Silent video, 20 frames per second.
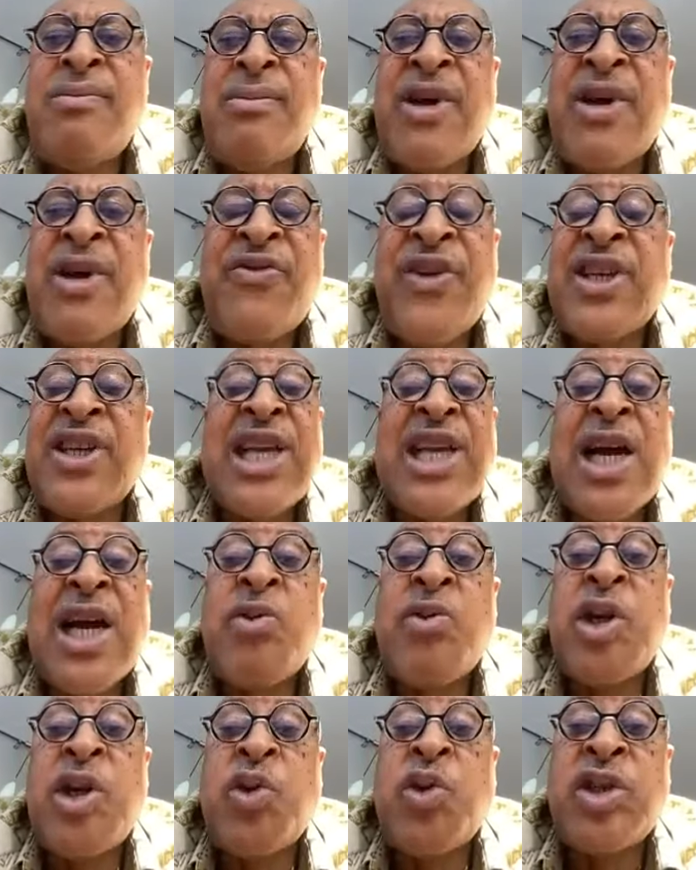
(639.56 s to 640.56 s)
my first
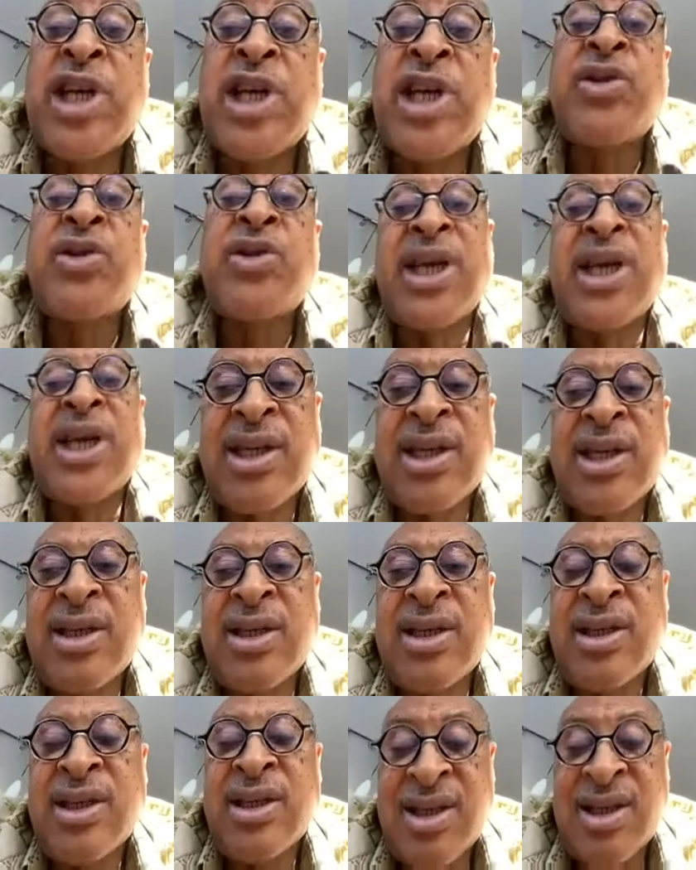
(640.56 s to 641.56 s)
language was Hausa.
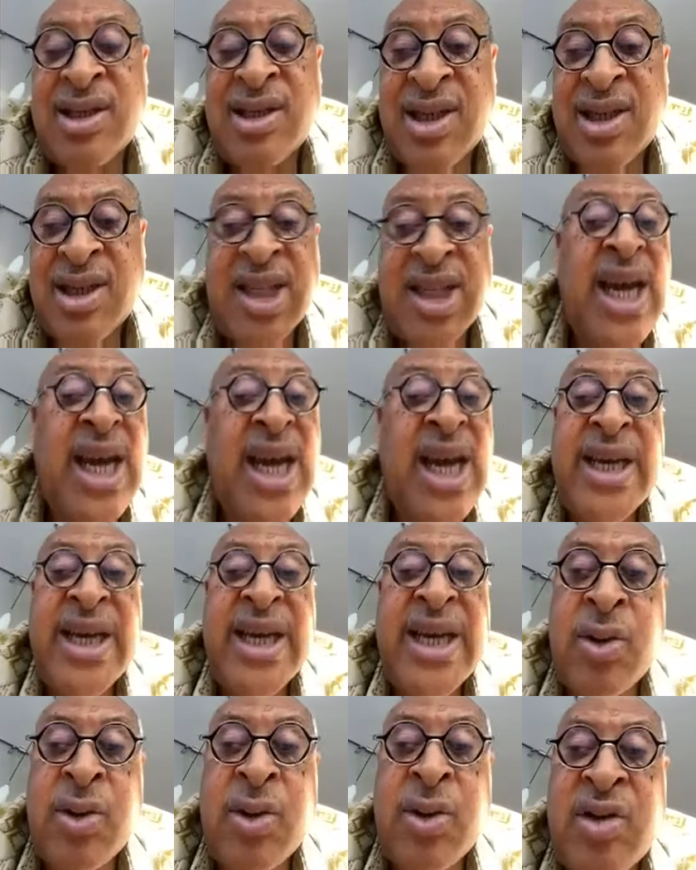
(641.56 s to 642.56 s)
As a nine
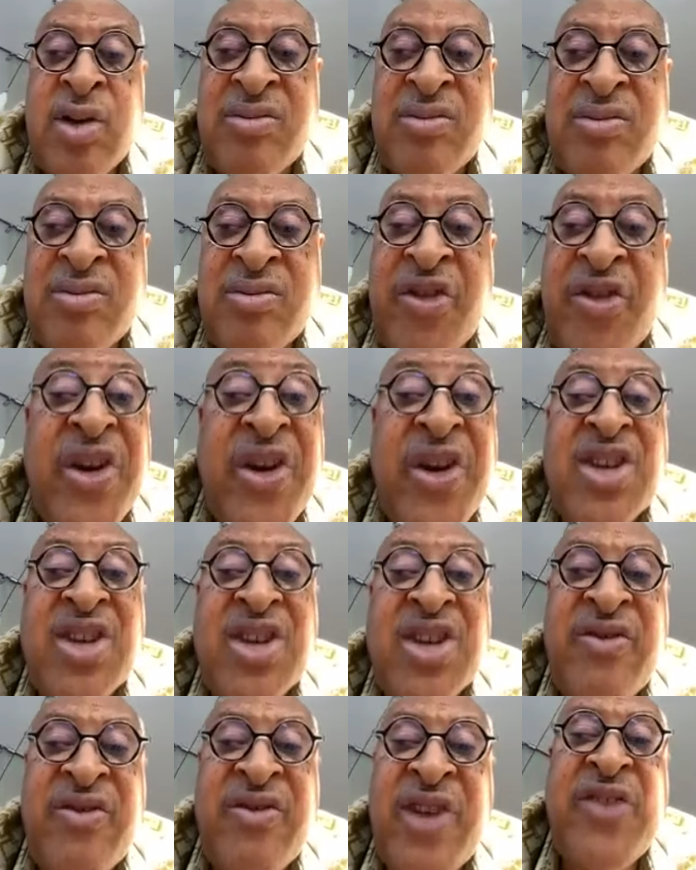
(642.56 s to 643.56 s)
year old, my first,
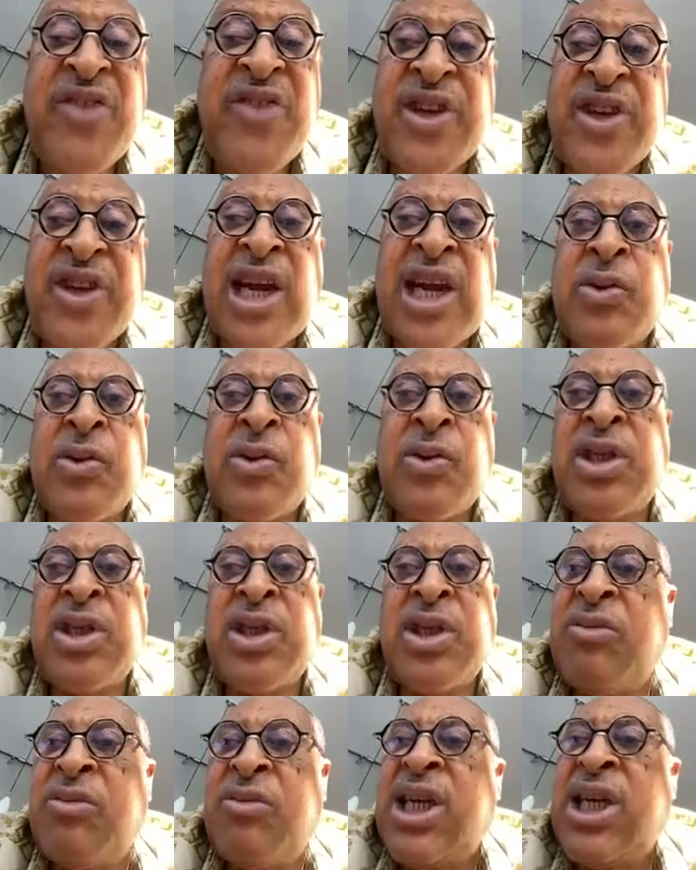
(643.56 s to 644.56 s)
very first
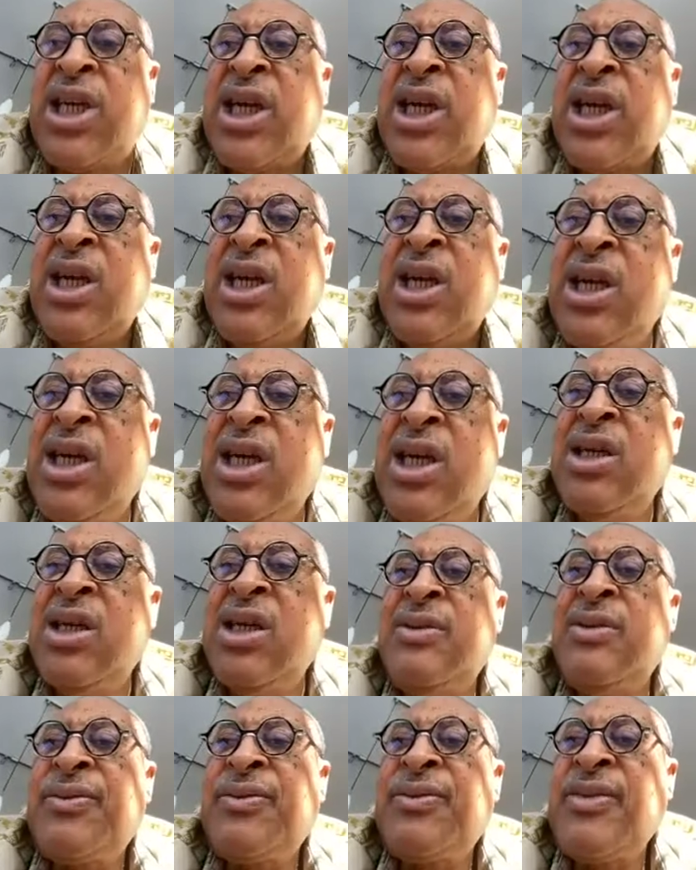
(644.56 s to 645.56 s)
language. I mean, I,
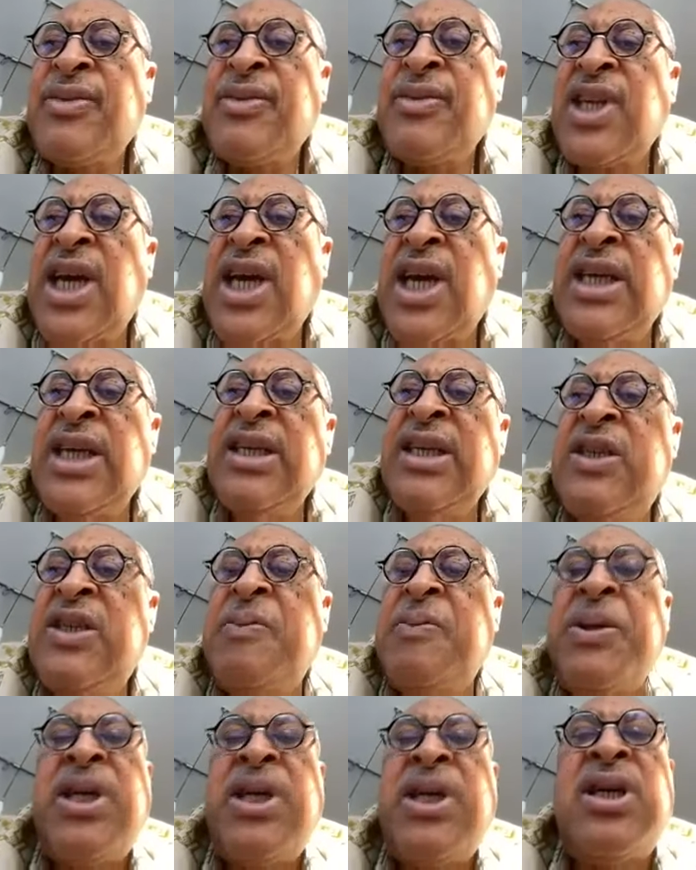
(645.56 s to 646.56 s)
I didn't
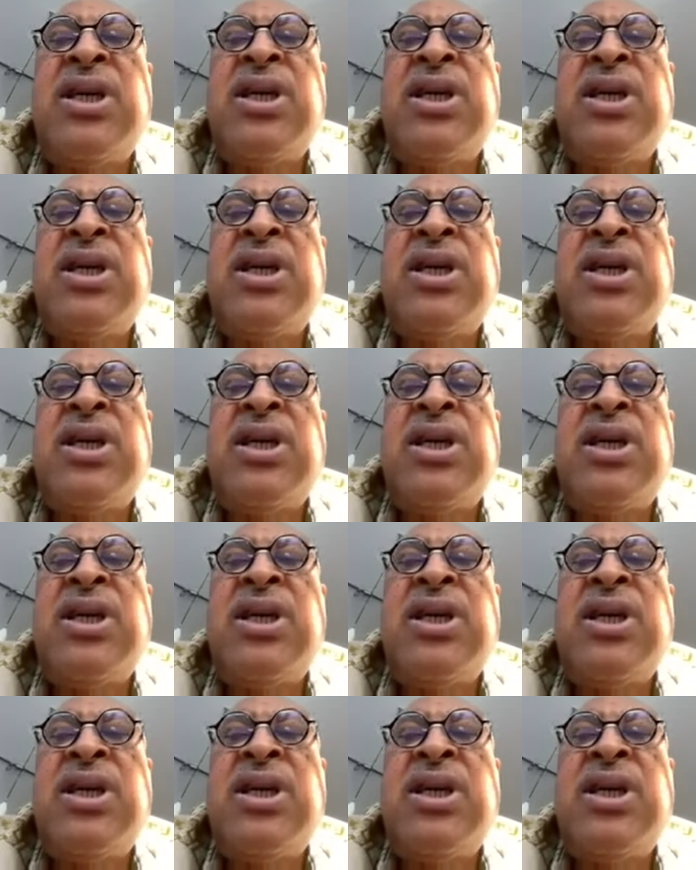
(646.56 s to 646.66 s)
speak